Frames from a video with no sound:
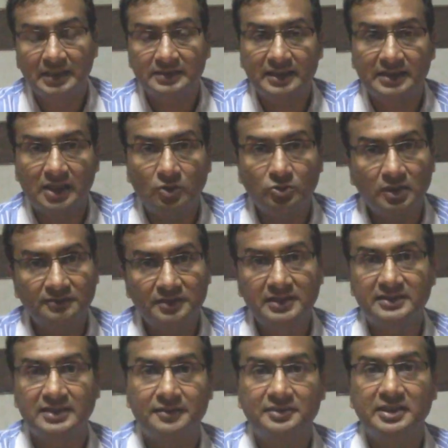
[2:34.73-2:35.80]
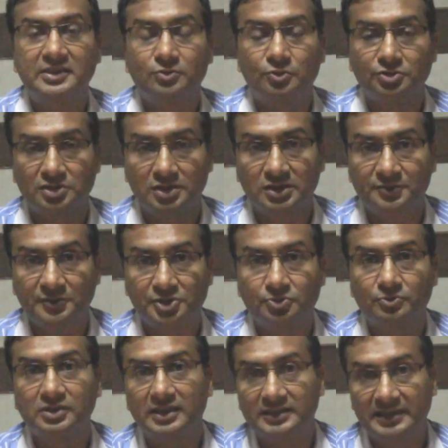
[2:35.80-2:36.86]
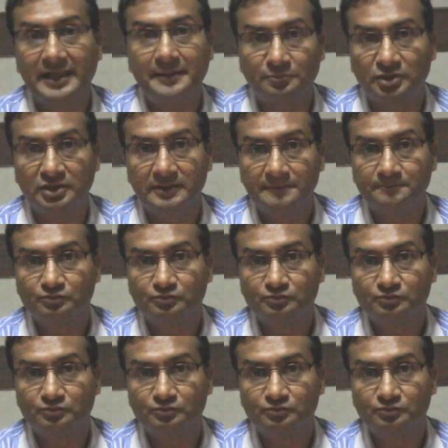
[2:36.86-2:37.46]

that out of these 7-8 questions which you could attempt